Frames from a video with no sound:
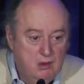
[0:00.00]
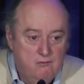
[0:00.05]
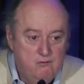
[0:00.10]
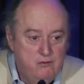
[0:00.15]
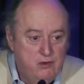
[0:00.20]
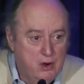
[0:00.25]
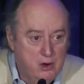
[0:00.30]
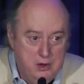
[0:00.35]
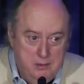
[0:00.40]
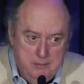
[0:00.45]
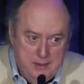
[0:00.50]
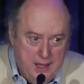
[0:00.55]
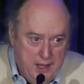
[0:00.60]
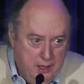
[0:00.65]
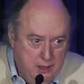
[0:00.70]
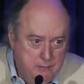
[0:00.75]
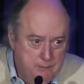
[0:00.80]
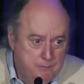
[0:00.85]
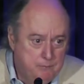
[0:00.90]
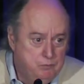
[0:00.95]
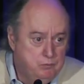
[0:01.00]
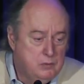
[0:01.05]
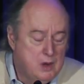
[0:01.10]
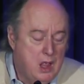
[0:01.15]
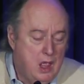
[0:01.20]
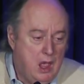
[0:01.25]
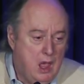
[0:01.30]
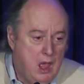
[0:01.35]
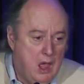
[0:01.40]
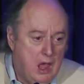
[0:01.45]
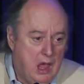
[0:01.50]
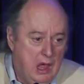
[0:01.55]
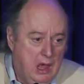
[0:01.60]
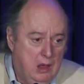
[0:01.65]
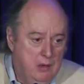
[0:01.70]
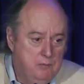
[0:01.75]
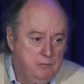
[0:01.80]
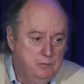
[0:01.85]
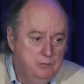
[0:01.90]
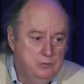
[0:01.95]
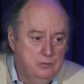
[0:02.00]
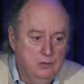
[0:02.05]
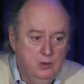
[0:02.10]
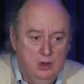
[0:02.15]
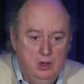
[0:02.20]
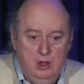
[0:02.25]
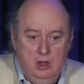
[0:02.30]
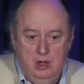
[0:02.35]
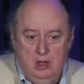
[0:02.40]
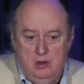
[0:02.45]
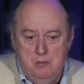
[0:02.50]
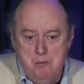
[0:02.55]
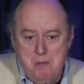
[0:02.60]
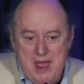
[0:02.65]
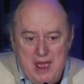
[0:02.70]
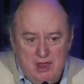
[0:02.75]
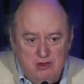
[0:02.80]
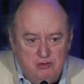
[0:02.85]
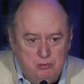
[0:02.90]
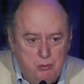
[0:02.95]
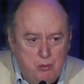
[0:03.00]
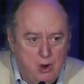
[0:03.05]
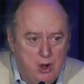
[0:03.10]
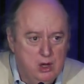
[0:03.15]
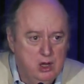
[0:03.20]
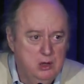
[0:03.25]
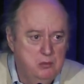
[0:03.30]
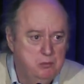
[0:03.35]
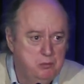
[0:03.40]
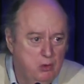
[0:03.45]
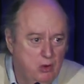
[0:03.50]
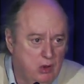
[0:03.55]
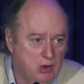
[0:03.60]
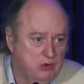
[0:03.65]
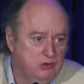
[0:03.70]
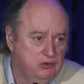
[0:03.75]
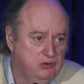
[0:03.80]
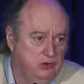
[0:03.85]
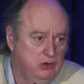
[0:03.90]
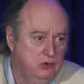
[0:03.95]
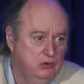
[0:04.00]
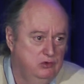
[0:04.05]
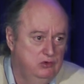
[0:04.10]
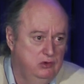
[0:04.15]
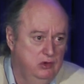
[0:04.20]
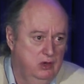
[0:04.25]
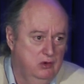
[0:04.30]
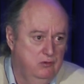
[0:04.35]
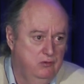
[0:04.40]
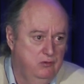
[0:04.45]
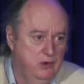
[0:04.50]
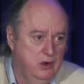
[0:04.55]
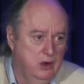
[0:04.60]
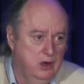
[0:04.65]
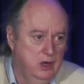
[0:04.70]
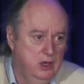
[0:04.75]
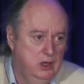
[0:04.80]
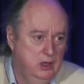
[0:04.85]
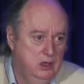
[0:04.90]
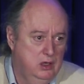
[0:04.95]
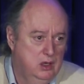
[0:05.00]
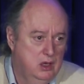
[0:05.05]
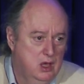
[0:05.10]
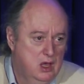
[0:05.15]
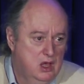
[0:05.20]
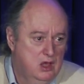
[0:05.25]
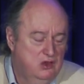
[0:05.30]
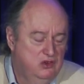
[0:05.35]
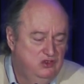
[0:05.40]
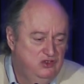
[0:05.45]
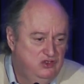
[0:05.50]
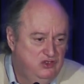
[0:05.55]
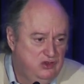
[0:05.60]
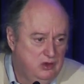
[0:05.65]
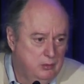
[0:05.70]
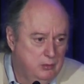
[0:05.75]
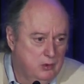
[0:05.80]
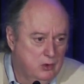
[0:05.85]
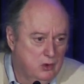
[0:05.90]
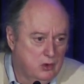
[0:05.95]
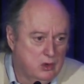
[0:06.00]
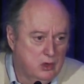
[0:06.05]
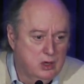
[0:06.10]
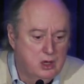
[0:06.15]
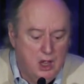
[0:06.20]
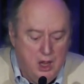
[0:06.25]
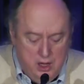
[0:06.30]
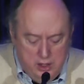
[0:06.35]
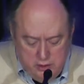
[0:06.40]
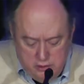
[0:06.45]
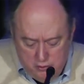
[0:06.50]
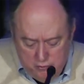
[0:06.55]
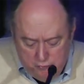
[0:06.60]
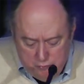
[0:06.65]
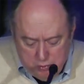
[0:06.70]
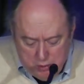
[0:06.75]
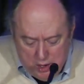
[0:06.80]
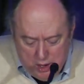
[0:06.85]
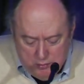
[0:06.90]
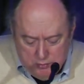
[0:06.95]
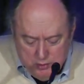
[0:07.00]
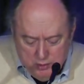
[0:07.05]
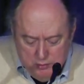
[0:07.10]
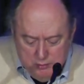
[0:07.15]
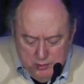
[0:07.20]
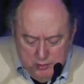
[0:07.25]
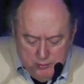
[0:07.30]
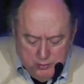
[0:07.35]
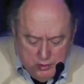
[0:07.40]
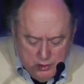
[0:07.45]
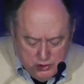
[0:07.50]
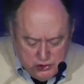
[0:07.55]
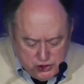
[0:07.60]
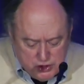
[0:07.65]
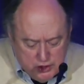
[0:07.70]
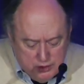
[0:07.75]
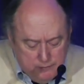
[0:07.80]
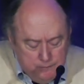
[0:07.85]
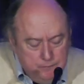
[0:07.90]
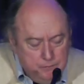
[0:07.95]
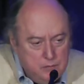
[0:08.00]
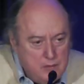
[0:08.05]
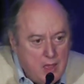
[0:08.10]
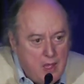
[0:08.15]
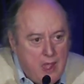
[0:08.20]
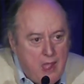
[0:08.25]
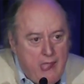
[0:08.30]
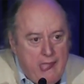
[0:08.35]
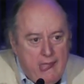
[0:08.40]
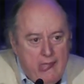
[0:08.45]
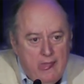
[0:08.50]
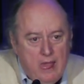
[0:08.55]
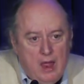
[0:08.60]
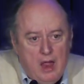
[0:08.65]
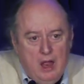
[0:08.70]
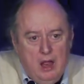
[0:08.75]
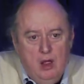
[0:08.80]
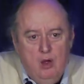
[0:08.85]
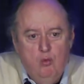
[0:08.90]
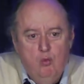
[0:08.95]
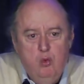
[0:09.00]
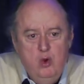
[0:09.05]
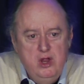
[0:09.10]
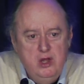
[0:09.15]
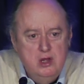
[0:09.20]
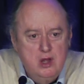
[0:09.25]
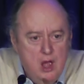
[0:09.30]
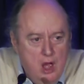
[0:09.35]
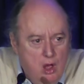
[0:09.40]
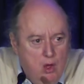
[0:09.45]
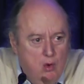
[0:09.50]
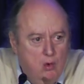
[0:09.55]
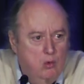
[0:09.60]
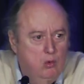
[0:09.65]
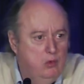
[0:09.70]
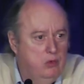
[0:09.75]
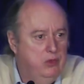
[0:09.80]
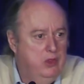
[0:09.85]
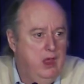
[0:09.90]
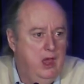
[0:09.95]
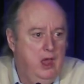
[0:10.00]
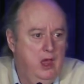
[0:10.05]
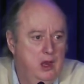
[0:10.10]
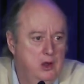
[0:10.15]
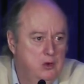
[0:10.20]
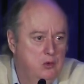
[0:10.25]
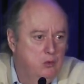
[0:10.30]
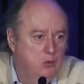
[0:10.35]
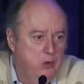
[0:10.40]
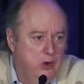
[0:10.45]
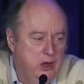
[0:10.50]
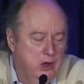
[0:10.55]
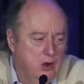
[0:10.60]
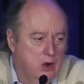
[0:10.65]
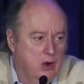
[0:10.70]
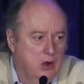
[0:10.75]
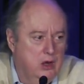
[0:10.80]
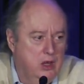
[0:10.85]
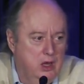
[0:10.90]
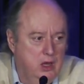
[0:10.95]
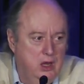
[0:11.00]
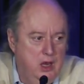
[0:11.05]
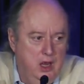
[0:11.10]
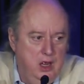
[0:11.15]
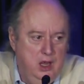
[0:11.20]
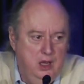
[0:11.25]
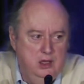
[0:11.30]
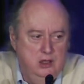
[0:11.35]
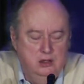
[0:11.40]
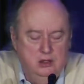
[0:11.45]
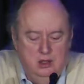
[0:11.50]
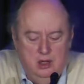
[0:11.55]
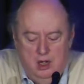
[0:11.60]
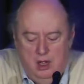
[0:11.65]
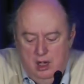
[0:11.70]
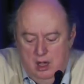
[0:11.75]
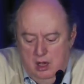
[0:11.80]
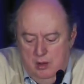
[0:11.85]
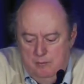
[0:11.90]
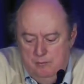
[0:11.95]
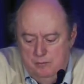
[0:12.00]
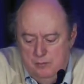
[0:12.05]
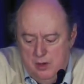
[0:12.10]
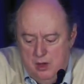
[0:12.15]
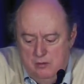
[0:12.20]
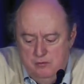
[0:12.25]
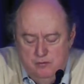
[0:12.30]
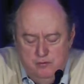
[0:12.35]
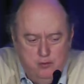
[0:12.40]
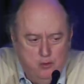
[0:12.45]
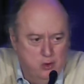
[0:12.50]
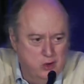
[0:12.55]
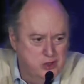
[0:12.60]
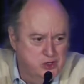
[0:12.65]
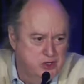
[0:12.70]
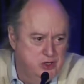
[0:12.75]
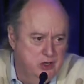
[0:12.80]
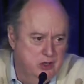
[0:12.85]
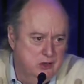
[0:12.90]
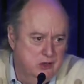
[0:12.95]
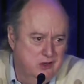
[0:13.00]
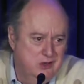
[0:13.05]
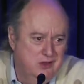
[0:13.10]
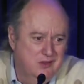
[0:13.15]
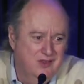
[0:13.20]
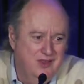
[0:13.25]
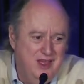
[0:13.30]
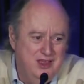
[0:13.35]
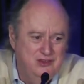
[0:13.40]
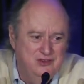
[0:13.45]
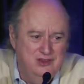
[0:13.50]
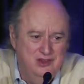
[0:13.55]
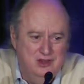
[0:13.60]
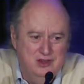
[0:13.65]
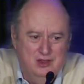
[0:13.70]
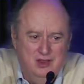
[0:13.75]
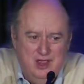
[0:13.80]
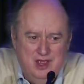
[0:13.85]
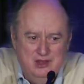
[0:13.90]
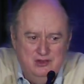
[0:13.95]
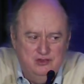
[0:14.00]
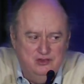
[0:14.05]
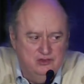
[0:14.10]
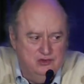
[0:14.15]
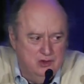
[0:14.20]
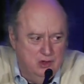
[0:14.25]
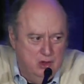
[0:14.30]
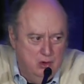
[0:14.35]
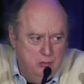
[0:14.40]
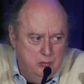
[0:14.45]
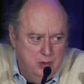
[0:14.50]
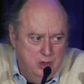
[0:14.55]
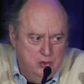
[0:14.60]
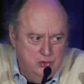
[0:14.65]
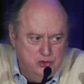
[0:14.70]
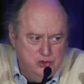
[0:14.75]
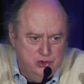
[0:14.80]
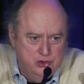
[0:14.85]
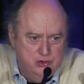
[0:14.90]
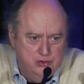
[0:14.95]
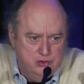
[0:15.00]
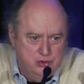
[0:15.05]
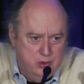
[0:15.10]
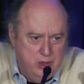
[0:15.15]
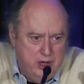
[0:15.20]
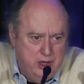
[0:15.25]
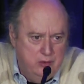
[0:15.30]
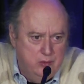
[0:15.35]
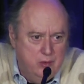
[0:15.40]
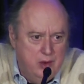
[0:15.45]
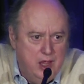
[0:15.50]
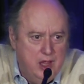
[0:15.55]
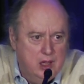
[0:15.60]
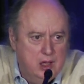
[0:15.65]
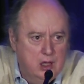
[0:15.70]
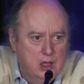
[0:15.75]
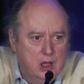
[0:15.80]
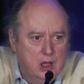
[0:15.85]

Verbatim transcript: Very bad. Um, in mass market books, you see a very similar kind of problem emerging. We know that we are in a, um, unfortunately, less and less slow motion train wreck